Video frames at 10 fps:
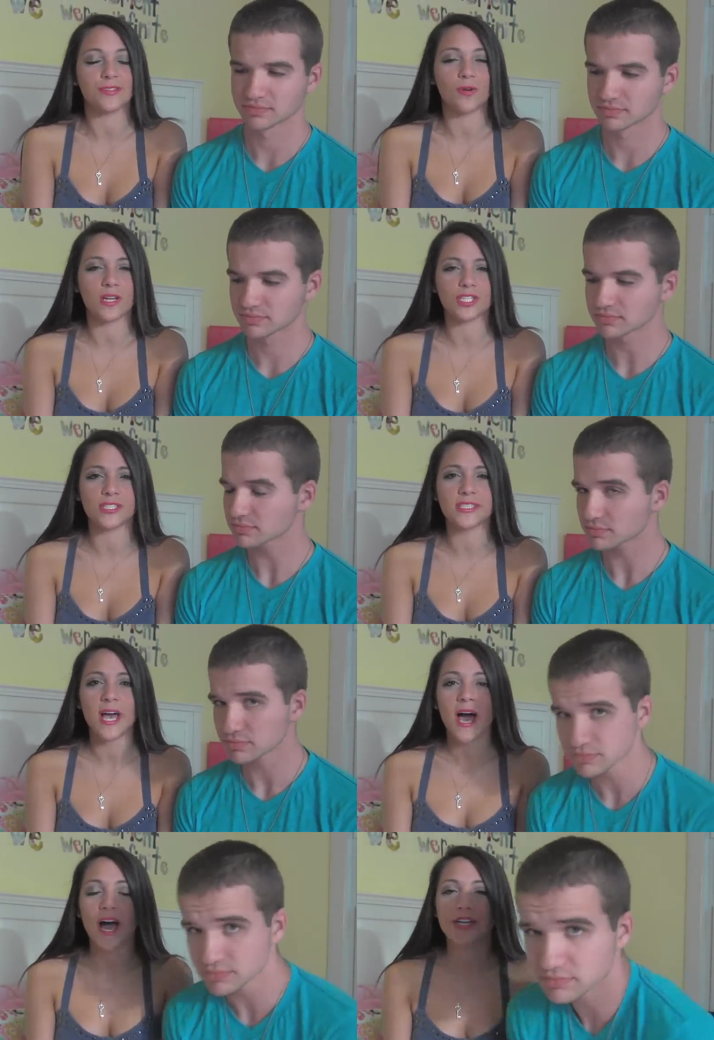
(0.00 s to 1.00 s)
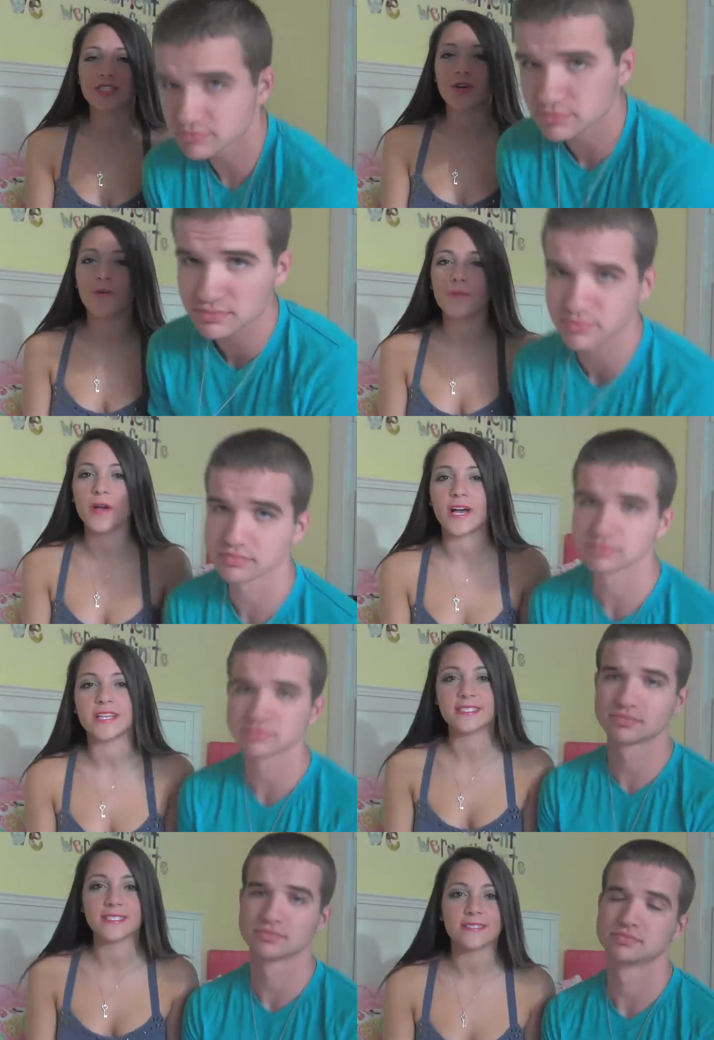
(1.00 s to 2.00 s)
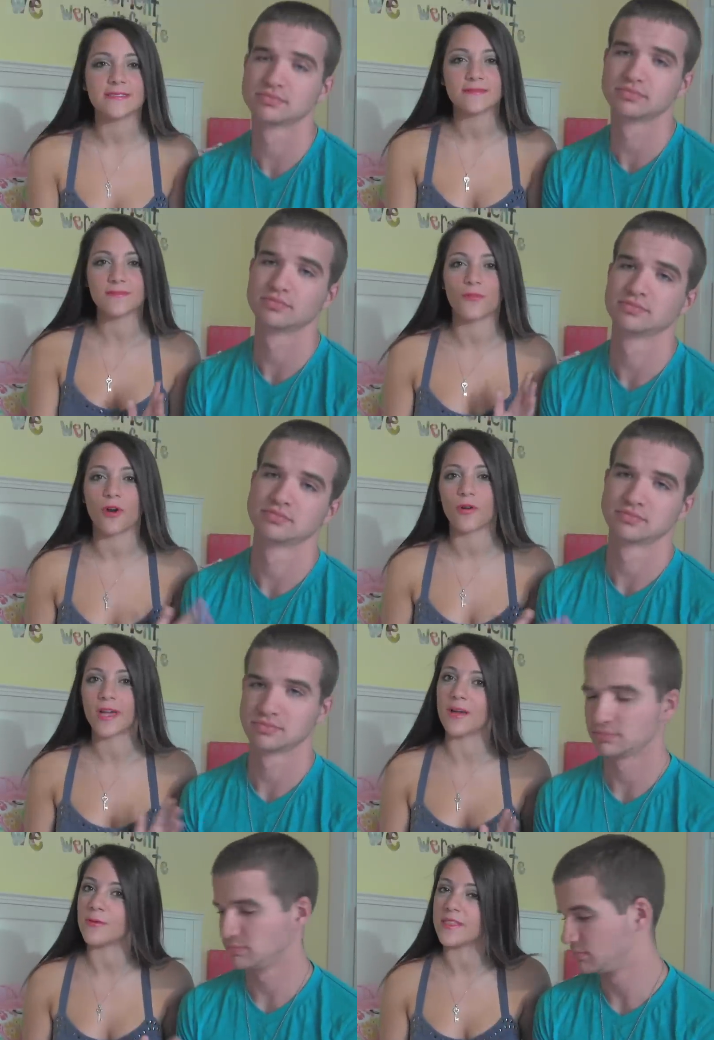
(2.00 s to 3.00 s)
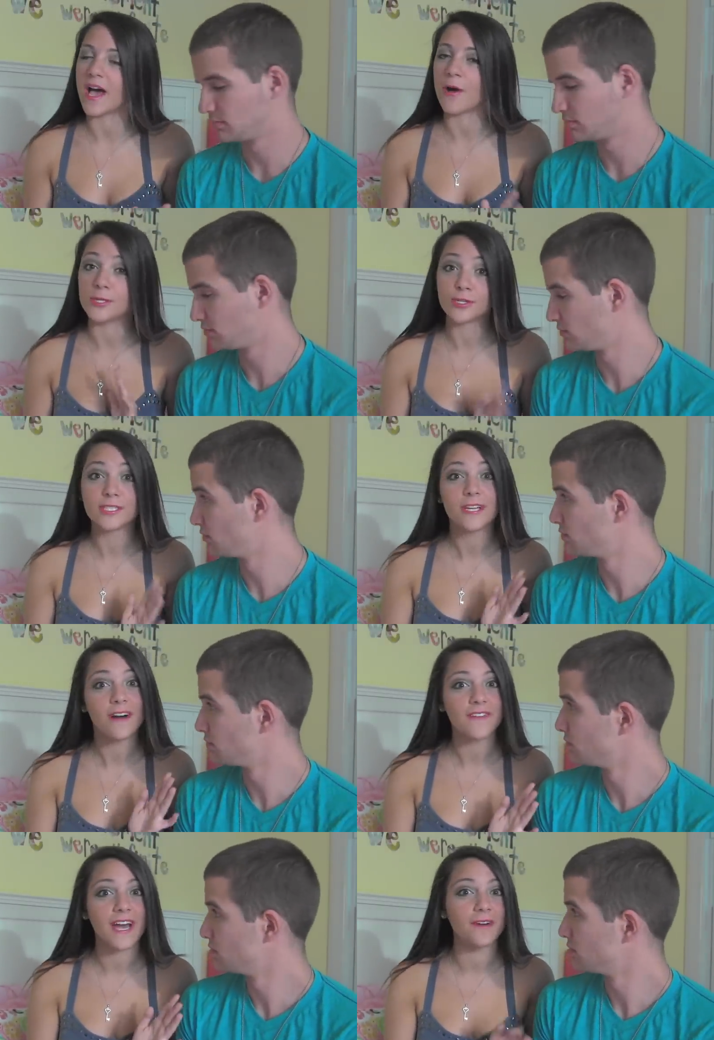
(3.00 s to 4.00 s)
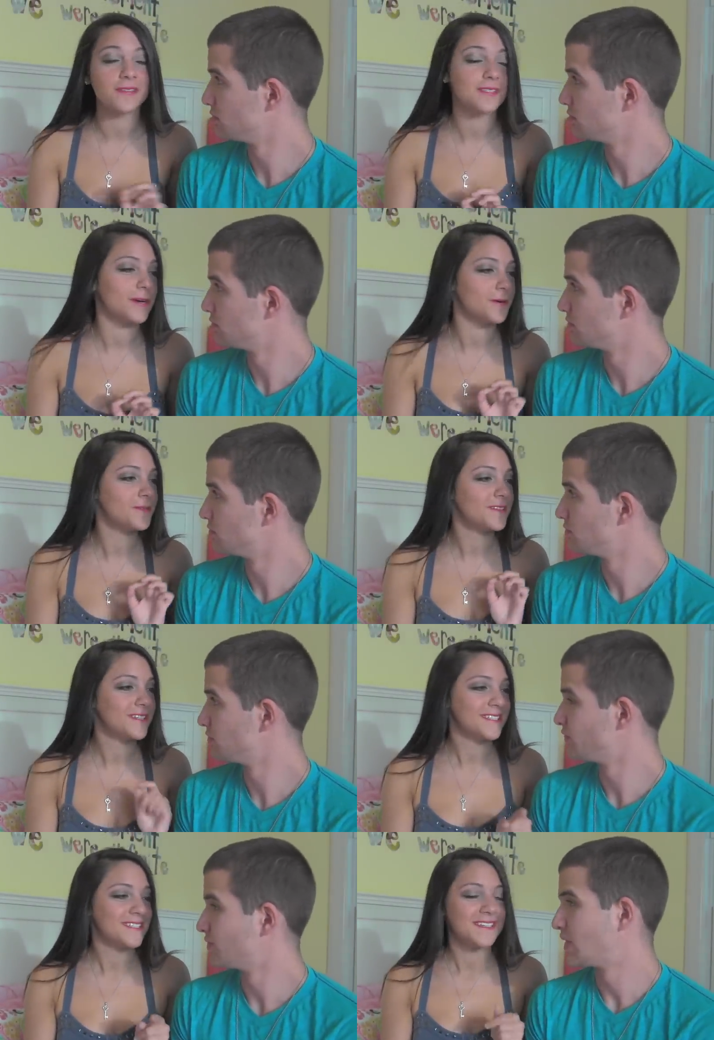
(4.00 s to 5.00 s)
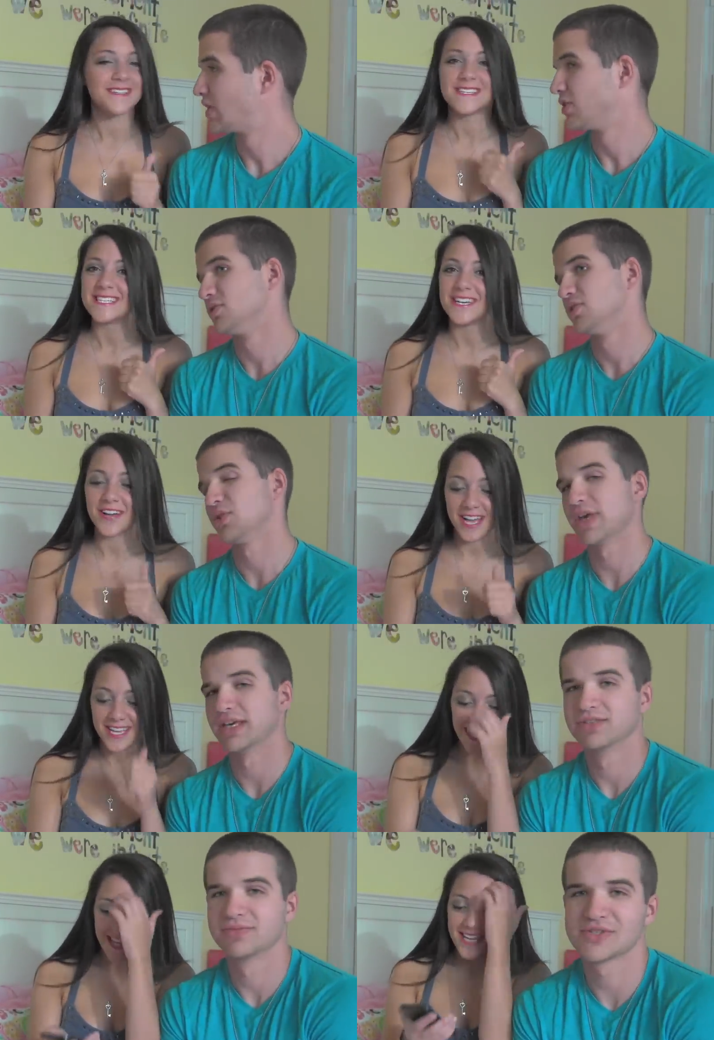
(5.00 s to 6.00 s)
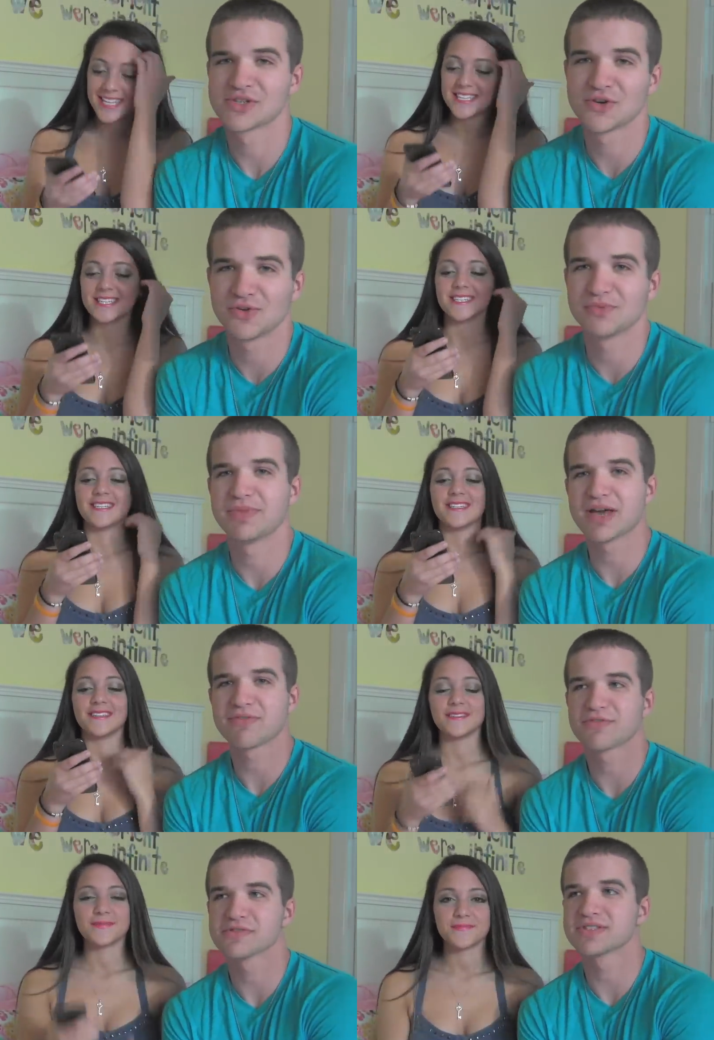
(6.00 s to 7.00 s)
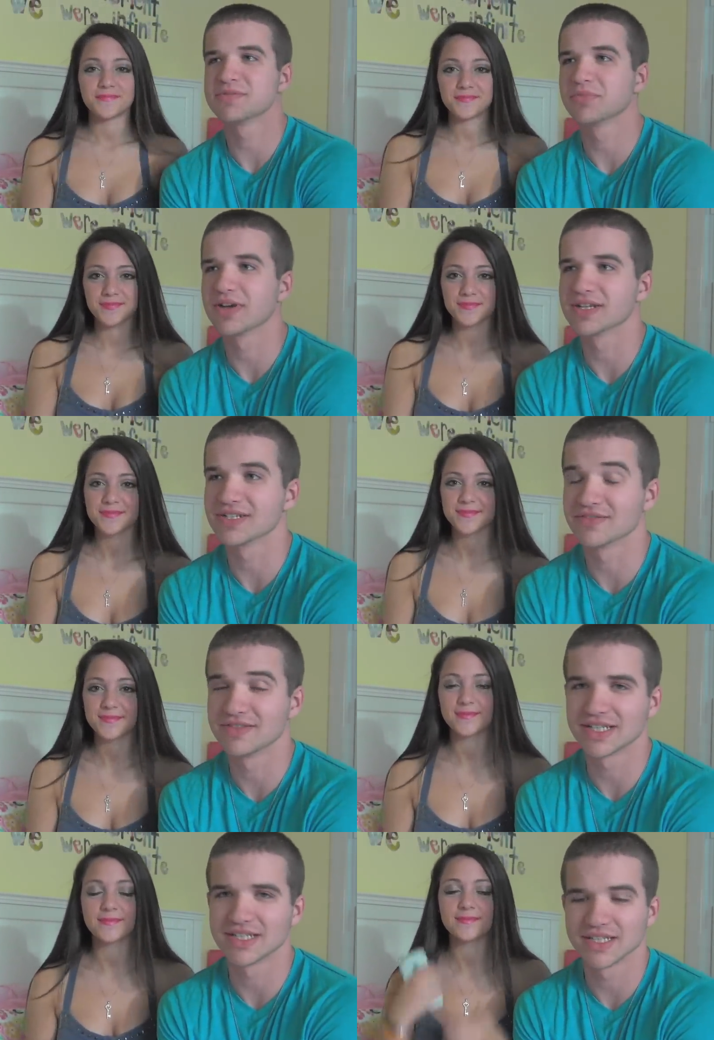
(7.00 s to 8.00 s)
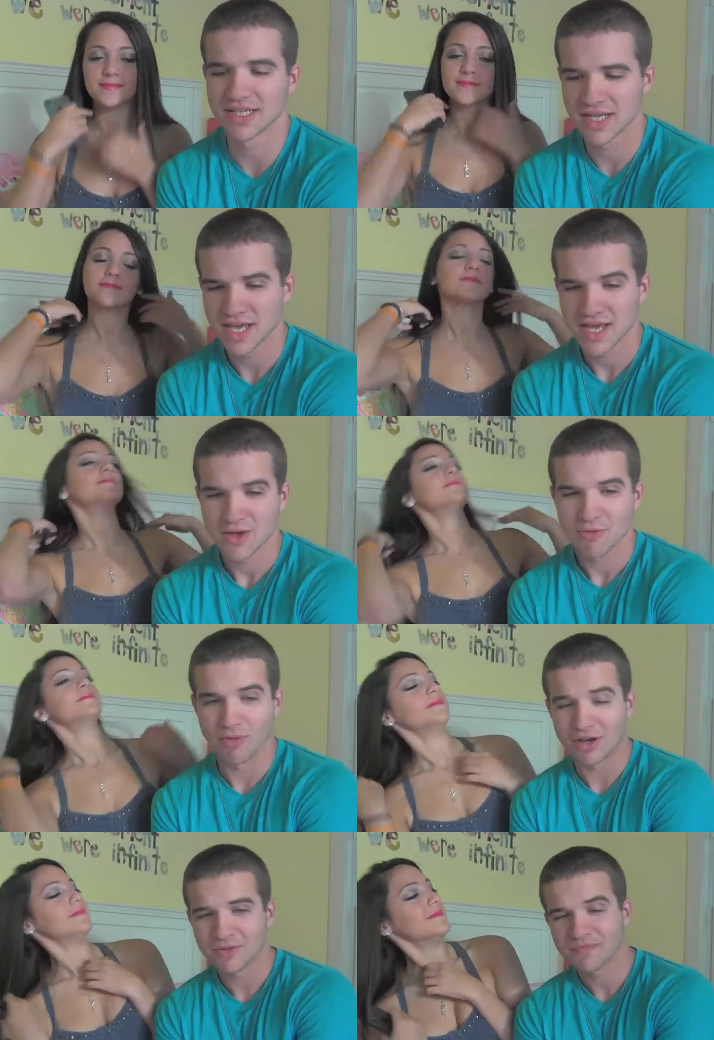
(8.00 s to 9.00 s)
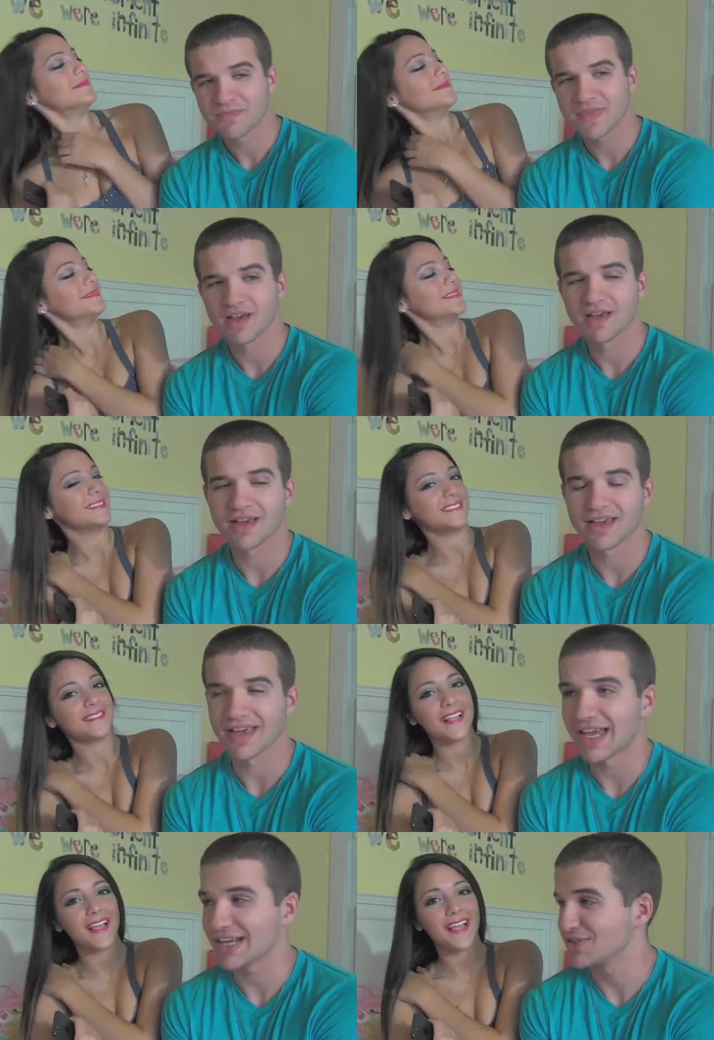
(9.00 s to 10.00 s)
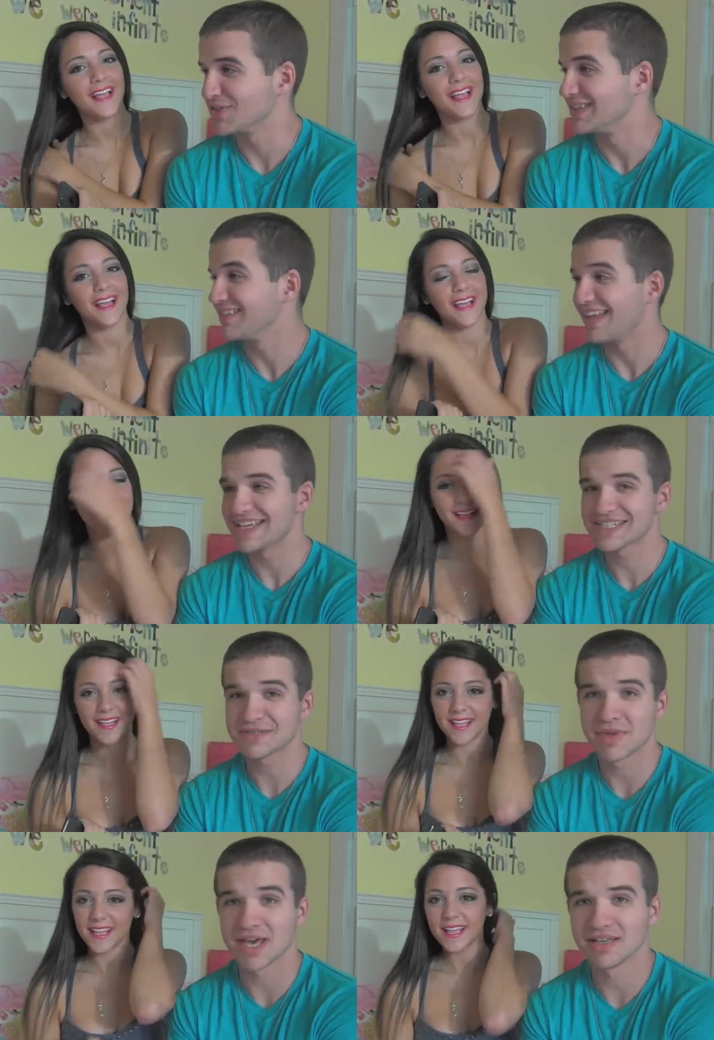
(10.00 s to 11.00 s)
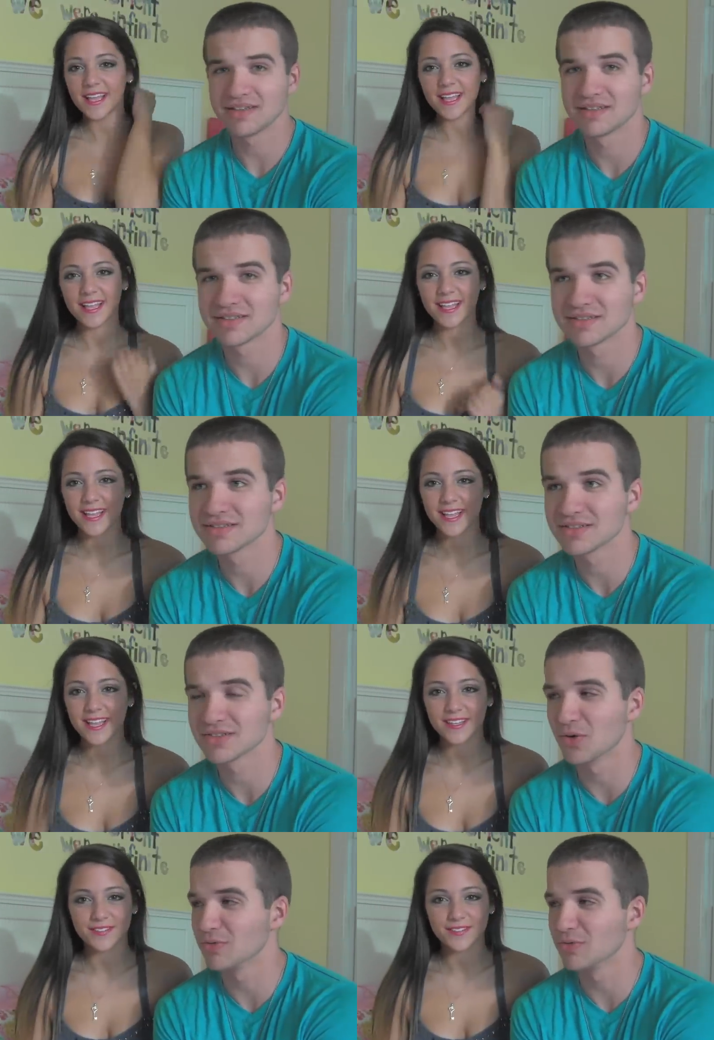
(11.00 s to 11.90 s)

Speaker 1: the questions. I just hope you guys were okay with that. We turned it off now, so. Okay. okay.
Speaker 2: So my first impression of Niki, well, actually last May, so